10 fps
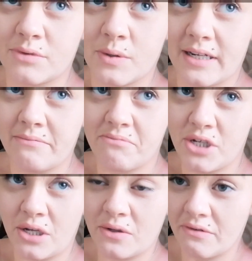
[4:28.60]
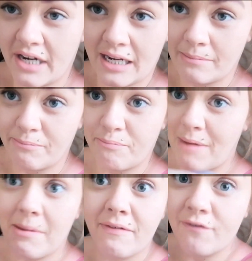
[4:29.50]
between 2-3,
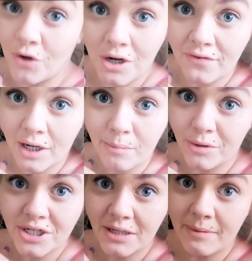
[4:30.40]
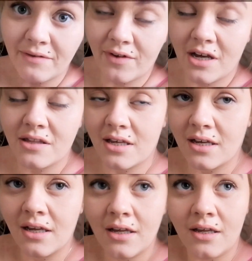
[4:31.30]
maybe 4 if I can push it a bit further.
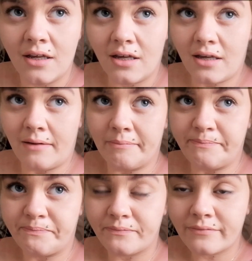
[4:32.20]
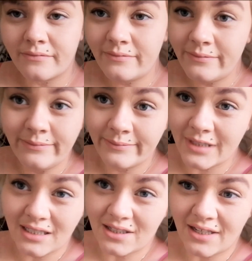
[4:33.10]
It
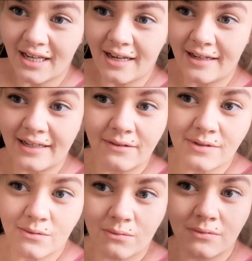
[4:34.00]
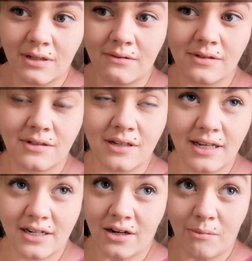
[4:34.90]

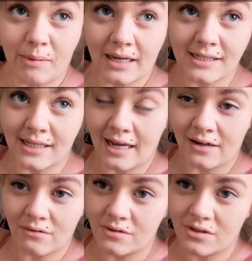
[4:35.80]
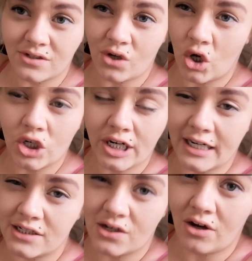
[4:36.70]
had gone past that and I was just
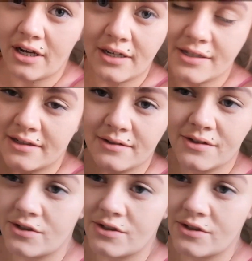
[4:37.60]
hungry and tired and